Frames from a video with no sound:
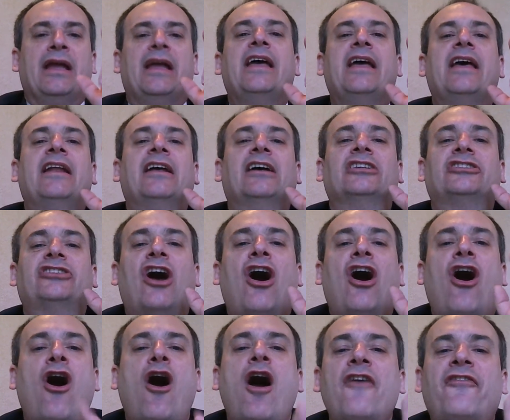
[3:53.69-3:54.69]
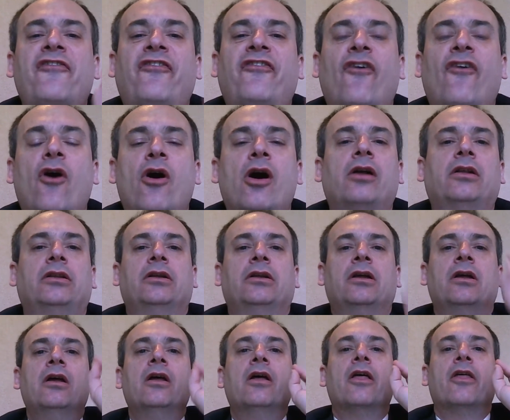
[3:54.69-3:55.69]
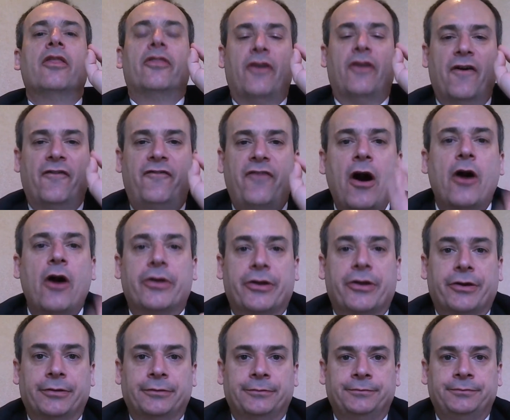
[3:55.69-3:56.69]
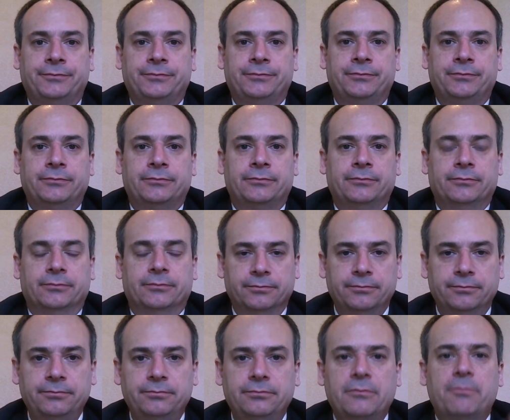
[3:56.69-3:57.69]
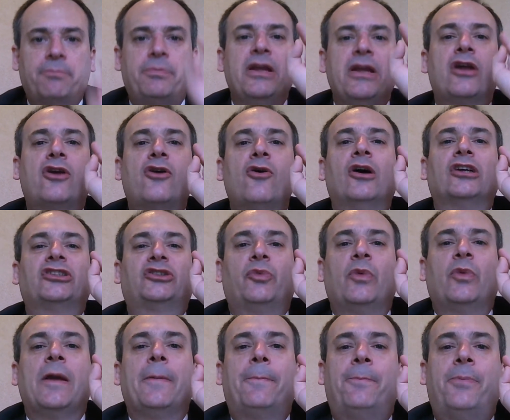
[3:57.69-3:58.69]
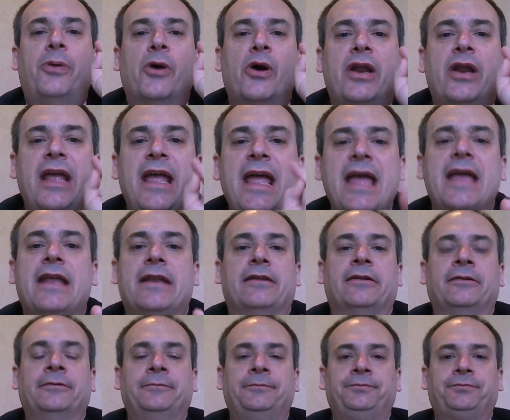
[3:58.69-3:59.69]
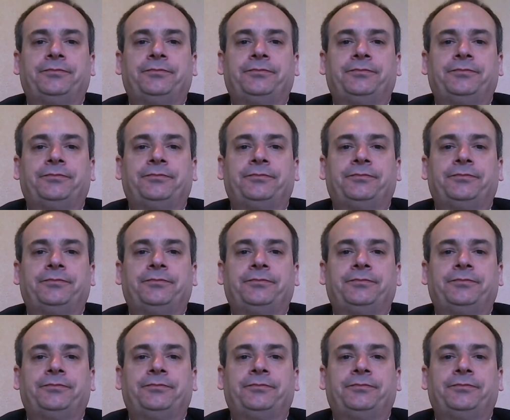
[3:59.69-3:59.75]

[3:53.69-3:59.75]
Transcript: It is our fault, the voter, because we put in